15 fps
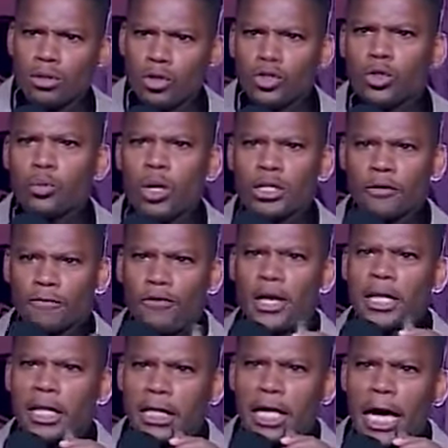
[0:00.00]
You just want some
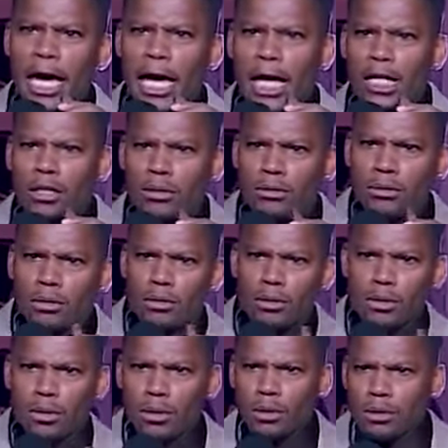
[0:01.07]
fucking candy.
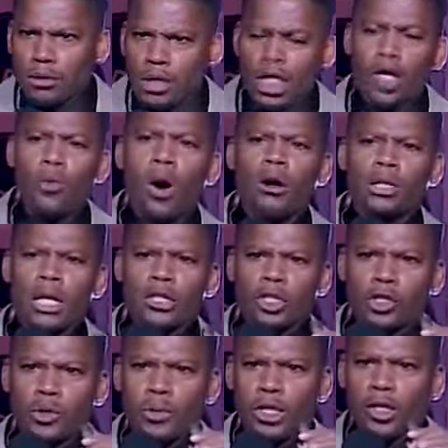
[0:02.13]
You ain't gonna walk down the
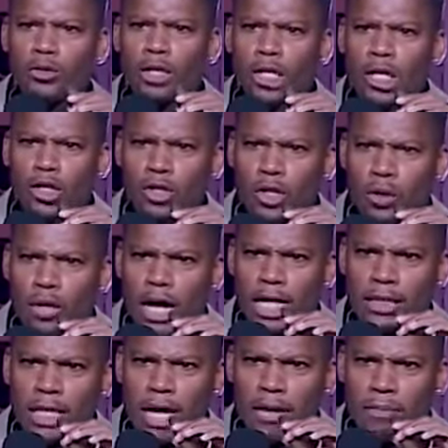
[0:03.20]
street with no duck on your
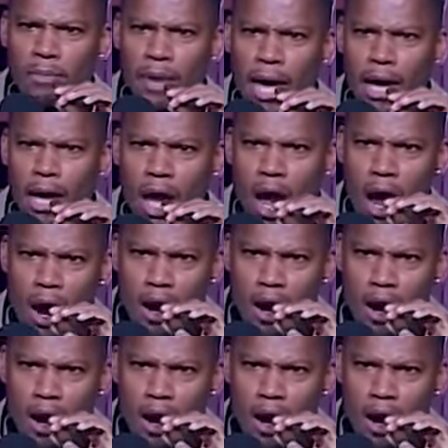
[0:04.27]
goddamn back.